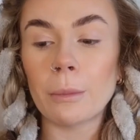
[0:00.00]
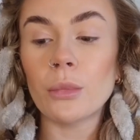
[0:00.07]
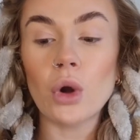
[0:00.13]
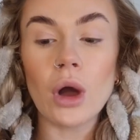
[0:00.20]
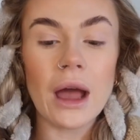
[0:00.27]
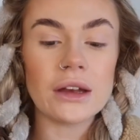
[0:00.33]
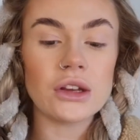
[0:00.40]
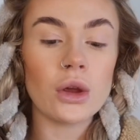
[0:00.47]

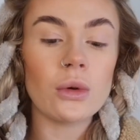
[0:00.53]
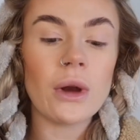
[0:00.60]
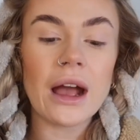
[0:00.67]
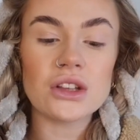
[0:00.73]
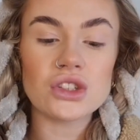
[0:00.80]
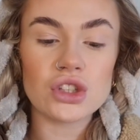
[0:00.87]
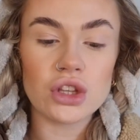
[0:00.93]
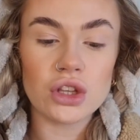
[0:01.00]
But I don't
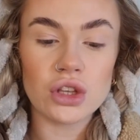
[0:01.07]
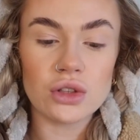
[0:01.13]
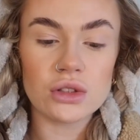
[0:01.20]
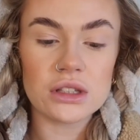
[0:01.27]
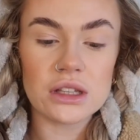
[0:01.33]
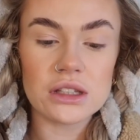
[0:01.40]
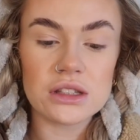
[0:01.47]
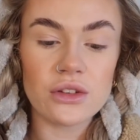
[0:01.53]
actually use
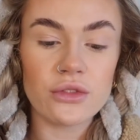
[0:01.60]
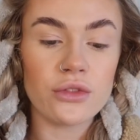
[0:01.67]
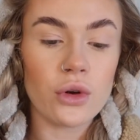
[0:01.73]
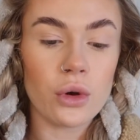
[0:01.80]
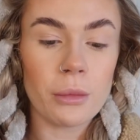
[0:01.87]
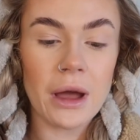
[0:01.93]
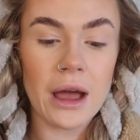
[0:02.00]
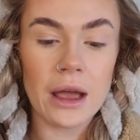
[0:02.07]
this
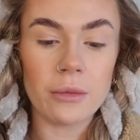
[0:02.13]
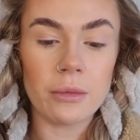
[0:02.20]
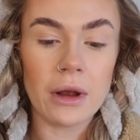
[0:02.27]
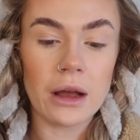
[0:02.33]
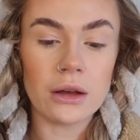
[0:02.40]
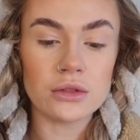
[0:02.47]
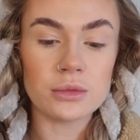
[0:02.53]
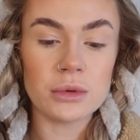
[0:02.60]
for my
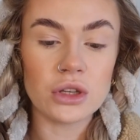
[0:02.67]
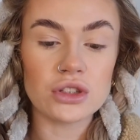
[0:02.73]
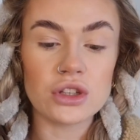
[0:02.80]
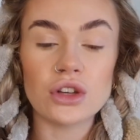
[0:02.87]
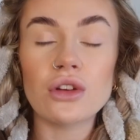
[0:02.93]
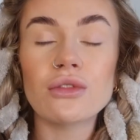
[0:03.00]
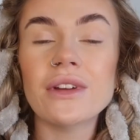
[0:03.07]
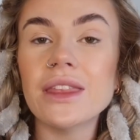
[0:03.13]
eyebrows because I
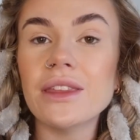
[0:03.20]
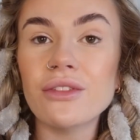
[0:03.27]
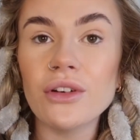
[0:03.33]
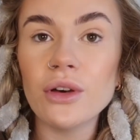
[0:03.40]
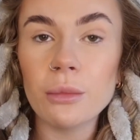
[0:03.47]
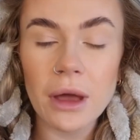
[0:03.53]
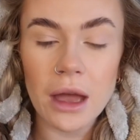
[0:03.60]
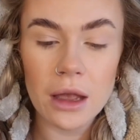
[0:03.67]
don't really
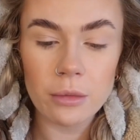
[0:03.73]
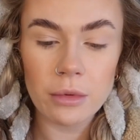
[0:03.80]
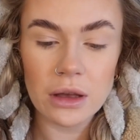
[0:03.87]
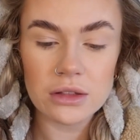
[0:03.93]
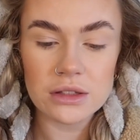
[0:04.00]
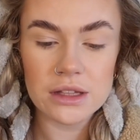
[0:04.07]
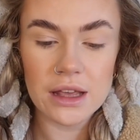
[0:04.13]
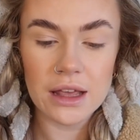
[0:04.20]
fill my
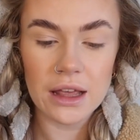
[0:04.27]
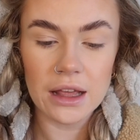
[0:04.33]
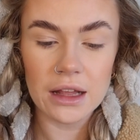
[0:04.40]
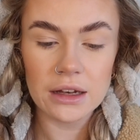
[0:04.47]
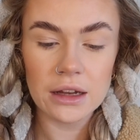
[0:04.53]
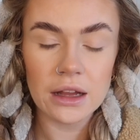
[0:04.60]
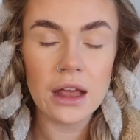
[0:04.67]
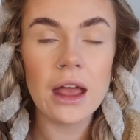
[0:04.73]
eyebrows
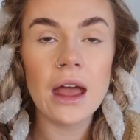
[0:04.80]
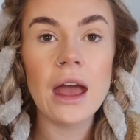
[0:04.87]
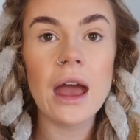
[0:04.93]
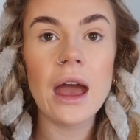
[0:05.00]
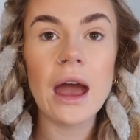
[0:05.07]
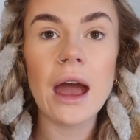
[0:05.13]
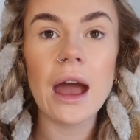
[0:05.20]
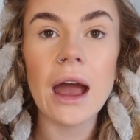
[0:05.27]
in.
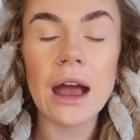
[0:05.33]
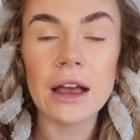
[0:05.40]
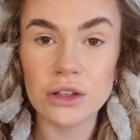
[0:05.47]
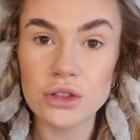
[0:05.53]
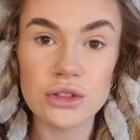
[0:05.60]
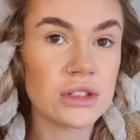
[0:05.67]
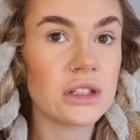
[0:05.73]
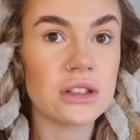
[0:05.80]
I
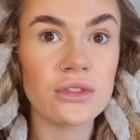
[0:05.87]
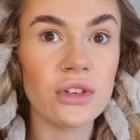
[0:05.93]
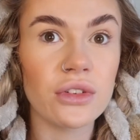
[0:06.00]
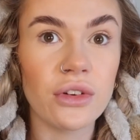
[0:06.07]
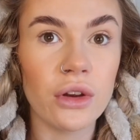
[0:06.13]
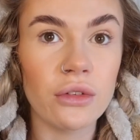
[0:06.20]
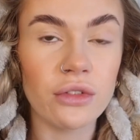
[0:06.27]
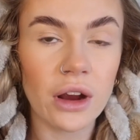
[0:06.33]
use this for
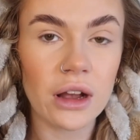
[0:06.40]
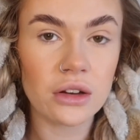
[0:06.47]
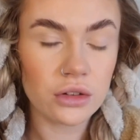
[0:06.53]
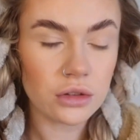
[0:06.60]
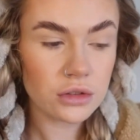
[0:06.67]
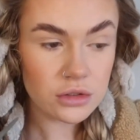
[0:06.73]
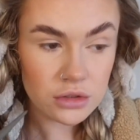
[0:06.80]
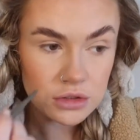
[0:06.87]
faux
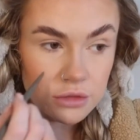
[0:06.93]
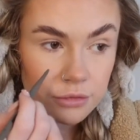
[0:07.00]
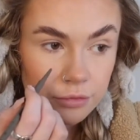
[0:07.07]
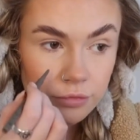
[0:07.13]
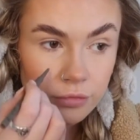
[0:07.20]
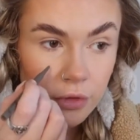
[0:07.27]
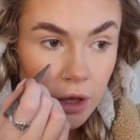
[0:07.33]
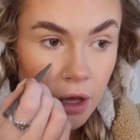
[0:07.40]
freckles.
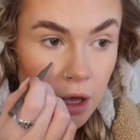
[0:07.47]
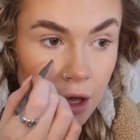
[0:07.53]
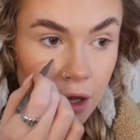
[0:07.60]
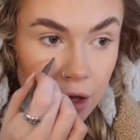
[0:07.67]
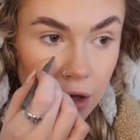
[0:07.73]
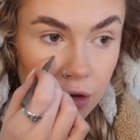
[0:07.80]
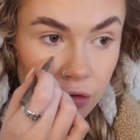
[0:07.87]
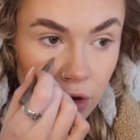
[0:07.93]

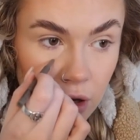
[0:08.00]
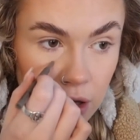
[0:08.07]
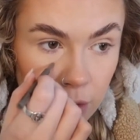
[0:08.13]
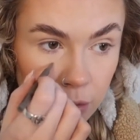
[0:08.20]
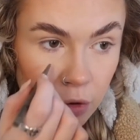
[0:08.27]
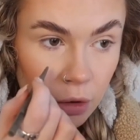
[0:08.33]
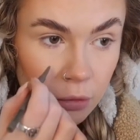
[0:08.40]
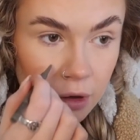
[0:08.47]
If I
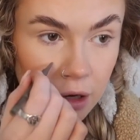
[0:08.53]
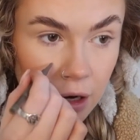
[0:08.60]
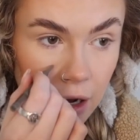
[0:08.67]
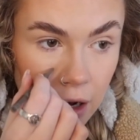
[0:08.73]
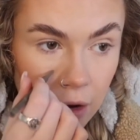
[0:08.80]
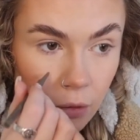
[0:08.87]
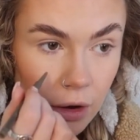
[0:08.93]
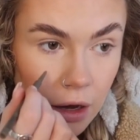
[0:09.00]
am going
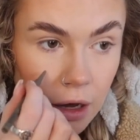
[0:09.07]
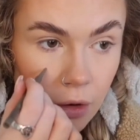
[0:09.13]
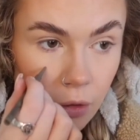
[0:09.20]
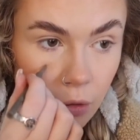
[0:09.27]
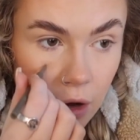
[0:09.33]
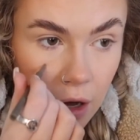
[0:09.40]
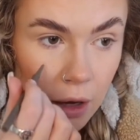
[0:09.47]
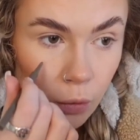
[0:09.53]
out,
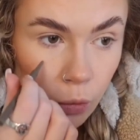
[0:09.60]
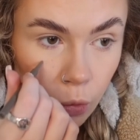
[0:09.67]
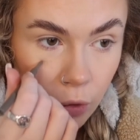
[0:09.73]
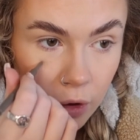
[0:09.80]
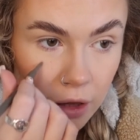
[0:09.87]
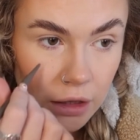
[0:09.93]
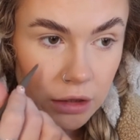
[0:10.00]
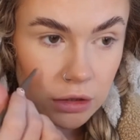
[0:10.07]
I
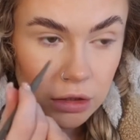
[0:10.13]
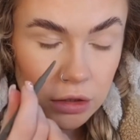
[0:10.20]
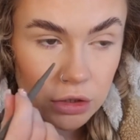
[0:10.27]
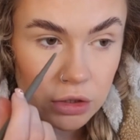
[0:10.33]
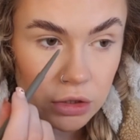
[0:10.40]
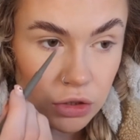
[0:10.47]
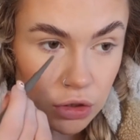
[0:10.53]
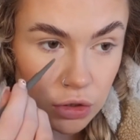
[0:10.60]
will
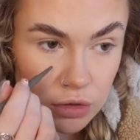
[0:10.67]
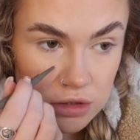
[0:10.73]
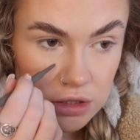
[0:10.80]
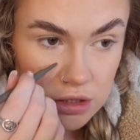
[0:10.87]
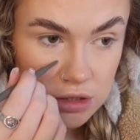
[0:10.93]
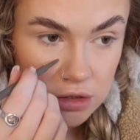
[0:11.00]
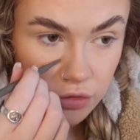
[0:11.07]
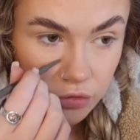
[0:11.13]
use
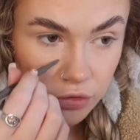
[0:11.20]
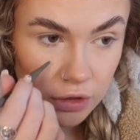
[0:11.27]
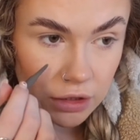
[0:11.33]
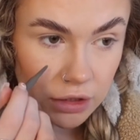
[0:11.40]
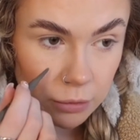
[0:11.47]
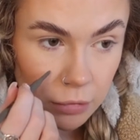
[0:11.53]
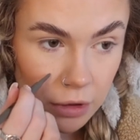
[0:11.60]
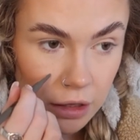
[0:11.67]
this to fill
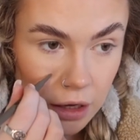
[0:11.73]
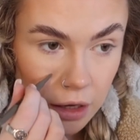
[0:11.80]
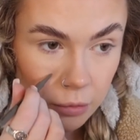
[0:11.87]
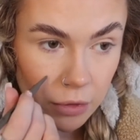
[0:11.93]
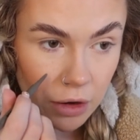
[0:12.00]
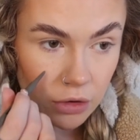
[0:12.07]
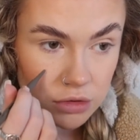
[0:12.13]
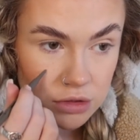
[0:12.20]
in my
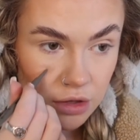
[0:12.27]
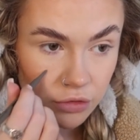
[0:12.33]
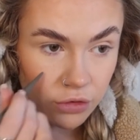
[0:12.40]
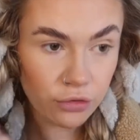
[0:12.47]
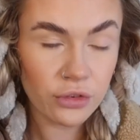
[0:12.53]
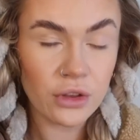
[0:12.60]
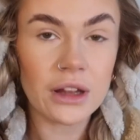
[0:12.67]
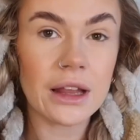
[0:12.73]
eyebrows if I
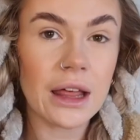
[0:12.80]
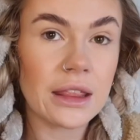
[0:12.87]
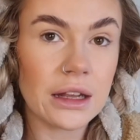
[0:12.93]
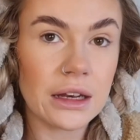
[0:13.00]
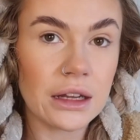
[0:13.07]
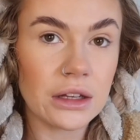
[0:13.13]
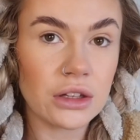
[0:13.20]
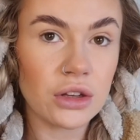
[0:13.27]
feel like they
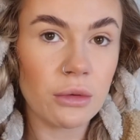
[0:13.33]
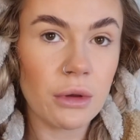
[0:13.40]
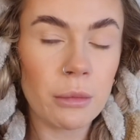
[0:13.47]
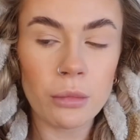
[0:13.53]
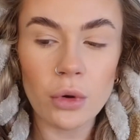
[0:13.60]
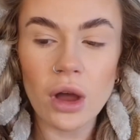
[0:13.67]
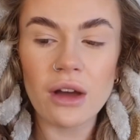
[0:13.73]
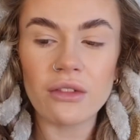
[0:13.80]
need doing,
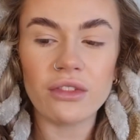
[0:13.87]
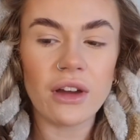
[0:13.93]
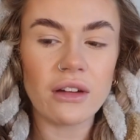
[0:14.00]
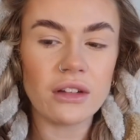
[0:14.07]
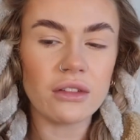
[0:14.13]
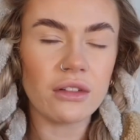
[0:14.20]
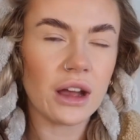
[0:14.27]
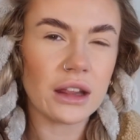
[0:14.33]
but I
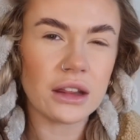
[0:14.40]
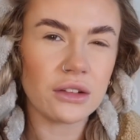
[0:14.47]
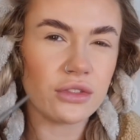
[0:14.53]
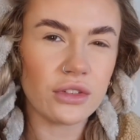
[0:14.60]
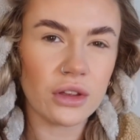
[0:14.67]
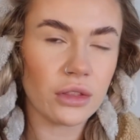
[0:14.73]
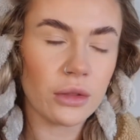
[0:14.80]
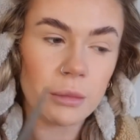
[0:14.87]
very rarely
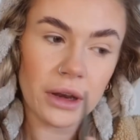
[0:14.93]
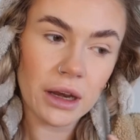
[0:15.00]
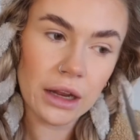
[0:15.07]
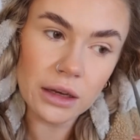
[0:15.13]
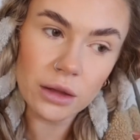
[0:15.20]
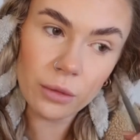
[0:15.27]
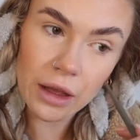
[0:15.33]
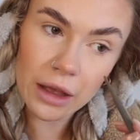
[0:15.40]
fill them in
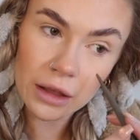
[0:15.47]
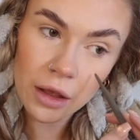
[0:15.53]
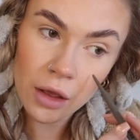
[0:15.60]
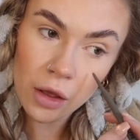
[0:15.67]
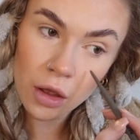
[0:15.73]
anyway.